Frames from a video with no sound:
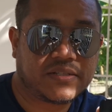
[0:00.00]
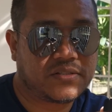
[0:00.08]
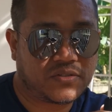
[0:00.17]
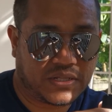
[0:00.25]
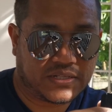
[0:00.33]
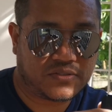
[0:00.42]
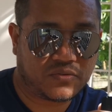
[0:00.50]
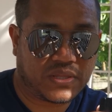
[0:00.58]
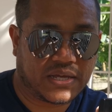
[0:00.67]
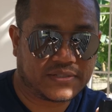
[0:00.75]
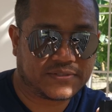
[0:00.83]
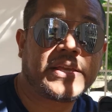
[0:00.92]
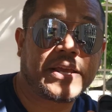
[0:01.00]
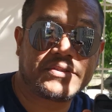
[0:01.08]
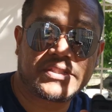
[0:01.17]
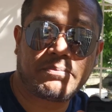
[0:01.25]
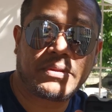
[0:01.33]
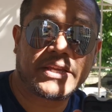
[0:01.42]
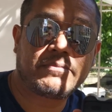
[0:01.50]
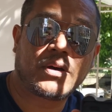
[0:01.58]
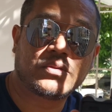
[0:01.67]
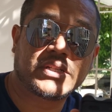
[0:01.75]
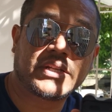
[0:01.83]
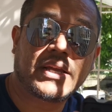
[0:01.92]
So let's do that. Here is the plate
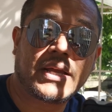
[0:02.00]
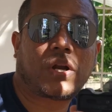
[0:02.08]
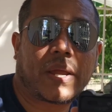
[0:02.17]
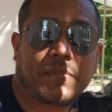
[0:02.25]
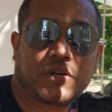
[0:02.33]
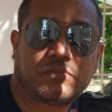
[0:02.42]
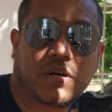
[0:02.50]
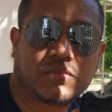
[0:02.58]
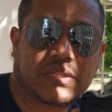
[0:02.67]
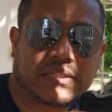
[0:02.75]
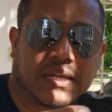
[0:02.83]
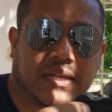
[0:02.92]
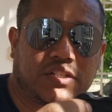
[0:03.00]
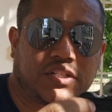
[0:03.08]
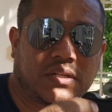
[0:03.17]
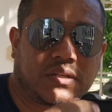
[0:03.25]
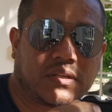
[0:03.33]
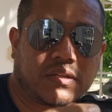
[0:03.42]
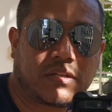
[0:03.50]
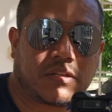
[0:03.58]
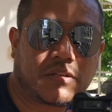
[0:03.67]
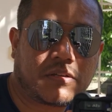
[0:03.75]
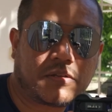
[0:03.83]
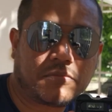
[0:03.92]
mounted. Tripod mount attached.
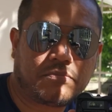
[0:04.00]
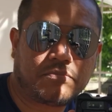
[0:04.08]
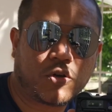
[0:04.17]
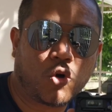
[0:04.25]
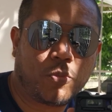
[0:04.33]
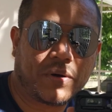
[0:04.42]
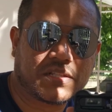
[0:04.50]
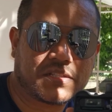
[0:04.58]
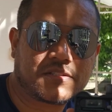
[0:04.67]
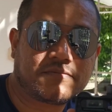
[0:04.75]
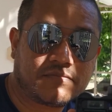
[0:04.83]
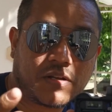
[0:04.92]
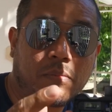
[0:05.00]
Opens.